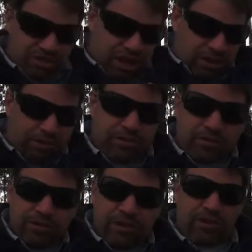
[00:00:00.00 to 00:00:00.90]
stuff,
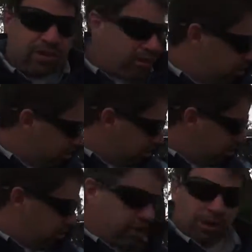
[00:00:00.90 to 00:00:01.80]

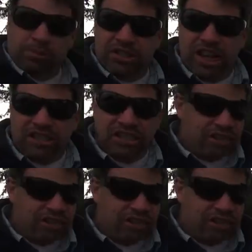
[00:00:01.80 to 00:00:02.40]
it'll protect it.